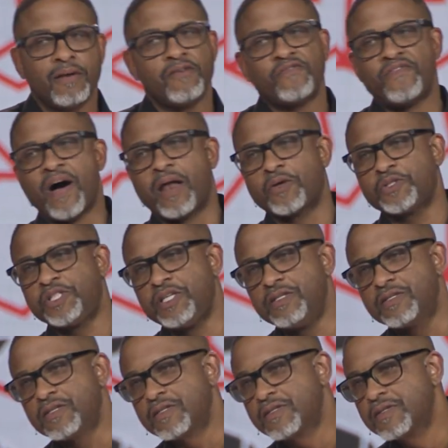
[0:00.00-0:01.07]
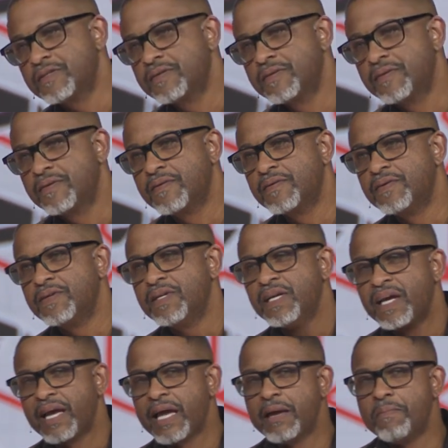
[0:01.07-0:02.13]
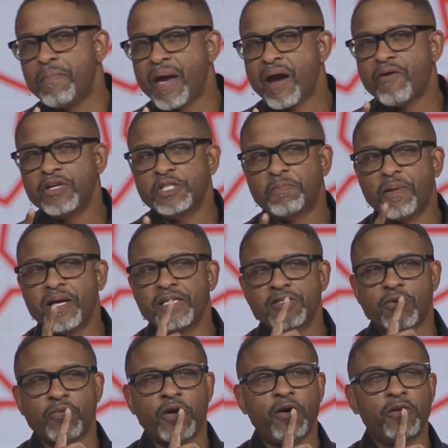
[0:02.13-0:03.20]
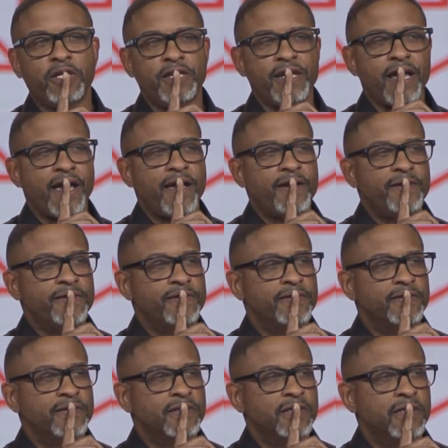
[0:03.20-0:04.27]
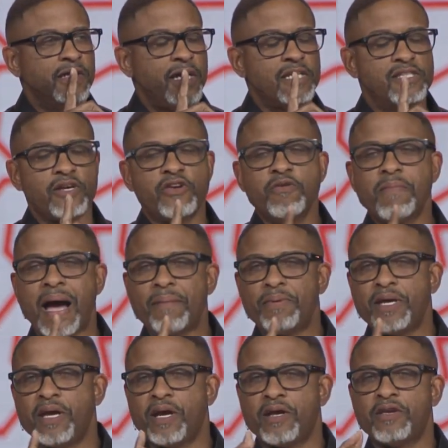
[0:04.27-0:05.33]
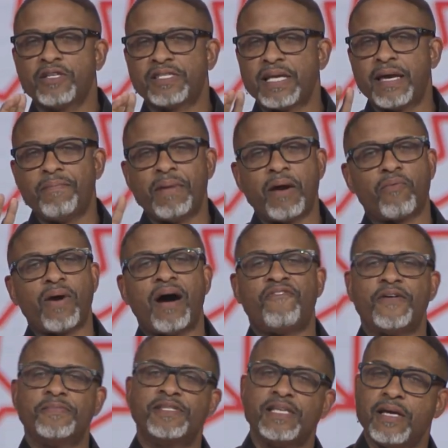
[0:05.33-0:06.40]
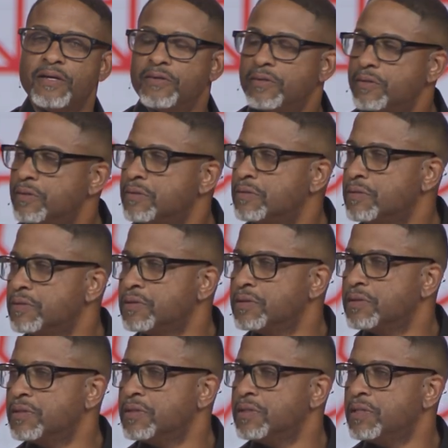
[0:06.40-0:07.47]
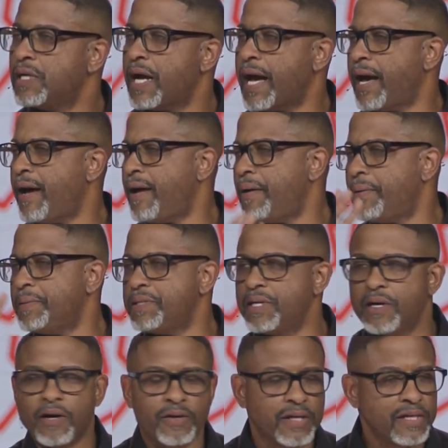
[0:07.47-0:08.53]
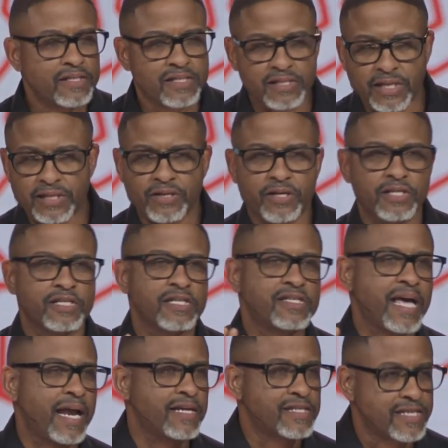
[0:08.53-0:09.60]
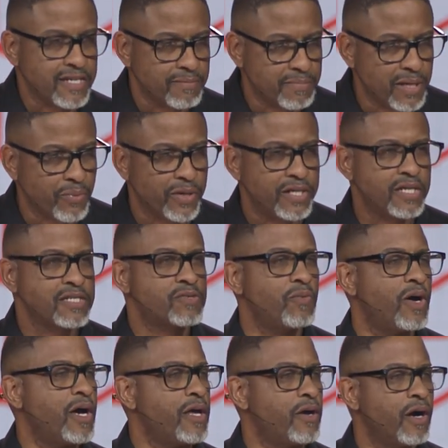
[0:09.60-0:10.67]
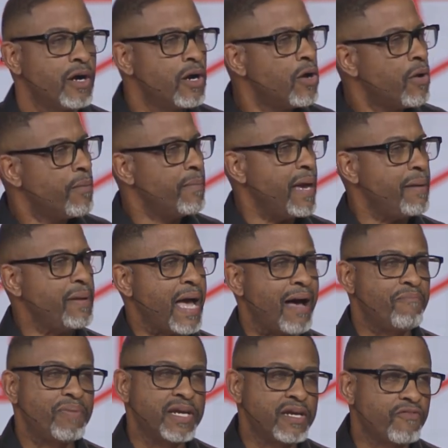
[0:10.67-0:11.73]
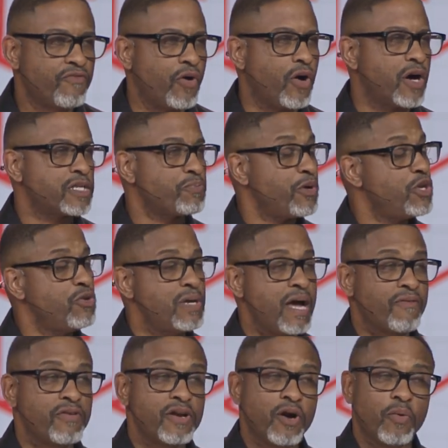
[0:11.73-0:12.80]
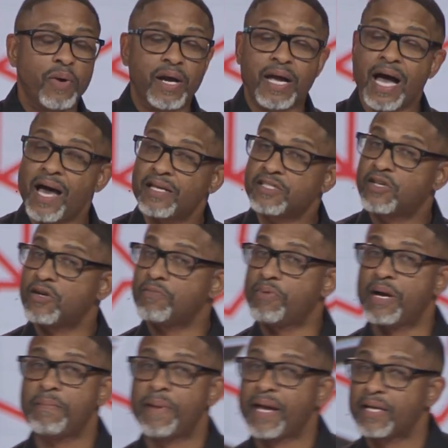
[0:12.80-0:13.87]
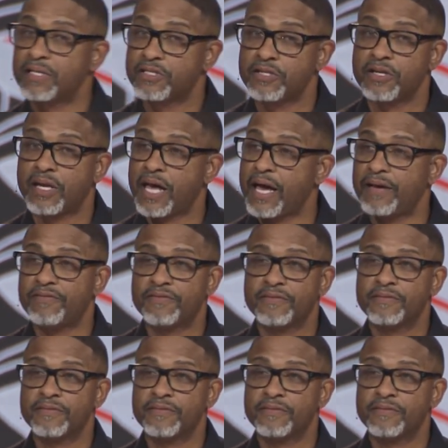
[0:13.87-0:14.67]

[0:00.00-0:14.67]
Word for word: Follow Jesus. And marriage plays a role in that. And so you might be here and you're saying, man, Ralph, I'm single. Um, you know, this, you can just kind of skip me with this one, or maybe I've been divorced, but you never know what God is going to bring back into your life.